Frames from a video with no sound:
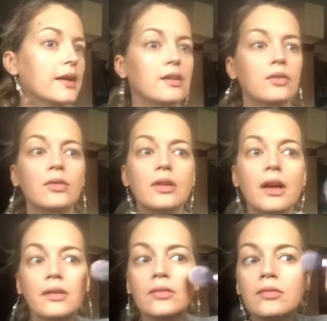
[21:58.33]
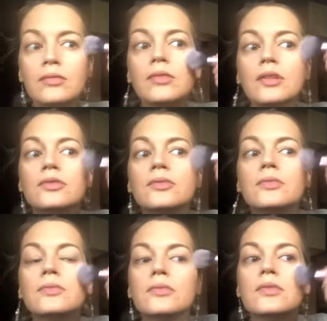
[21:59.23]
I don't want to
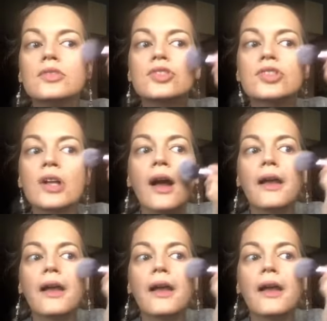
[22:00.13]
shine